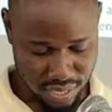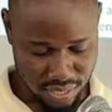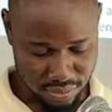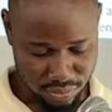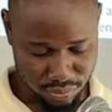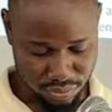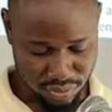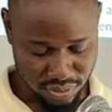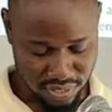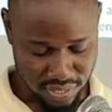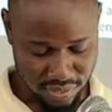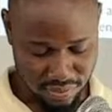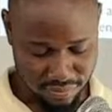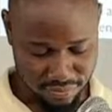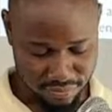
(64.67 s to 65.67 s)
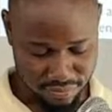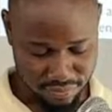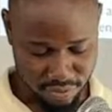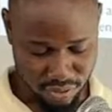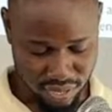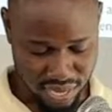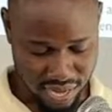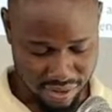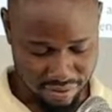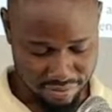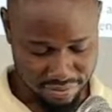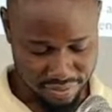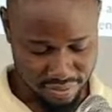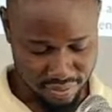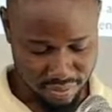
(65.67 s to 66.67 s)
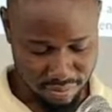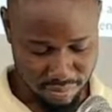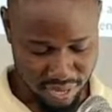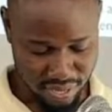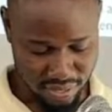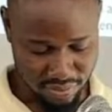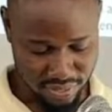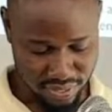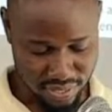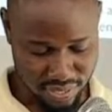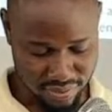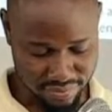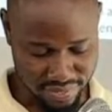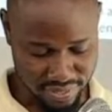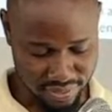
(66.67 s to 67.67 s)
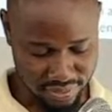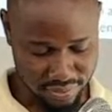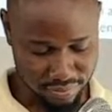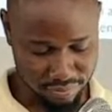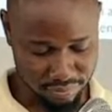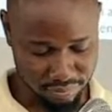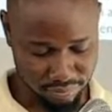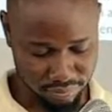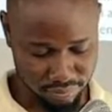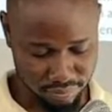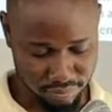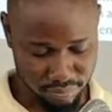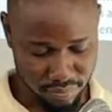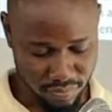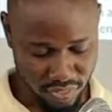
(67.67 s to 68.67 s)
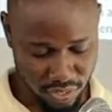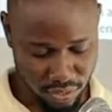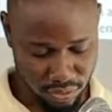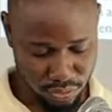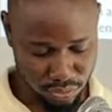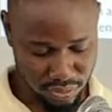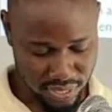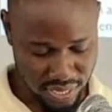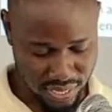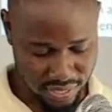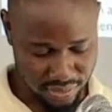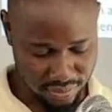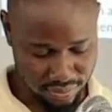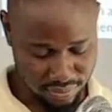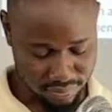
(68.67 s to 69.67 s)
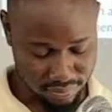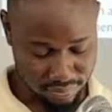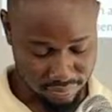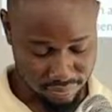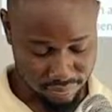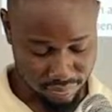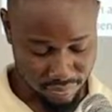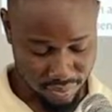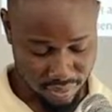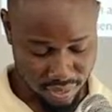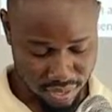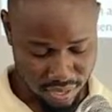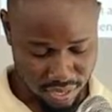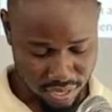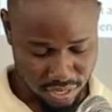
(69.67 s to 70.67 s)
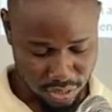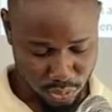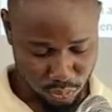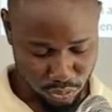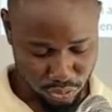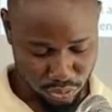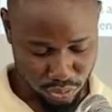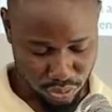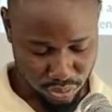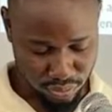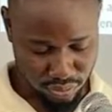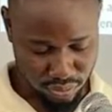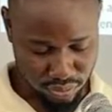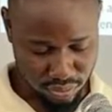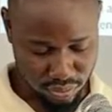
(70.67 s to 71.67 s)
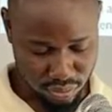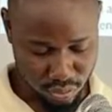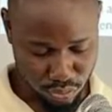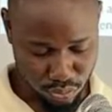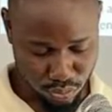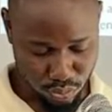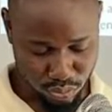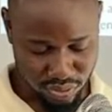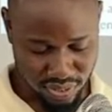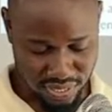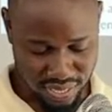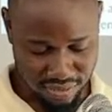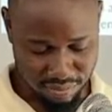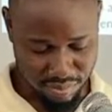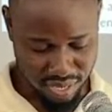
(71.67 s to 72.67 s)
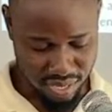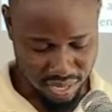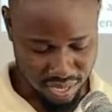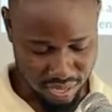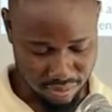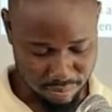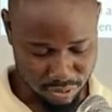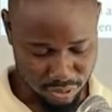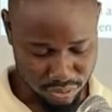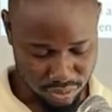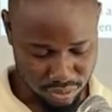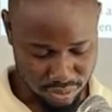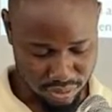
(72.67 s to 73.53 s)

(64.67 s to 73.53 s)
to save your lives by great deliverance. So then, it was not you who sent me here, but God.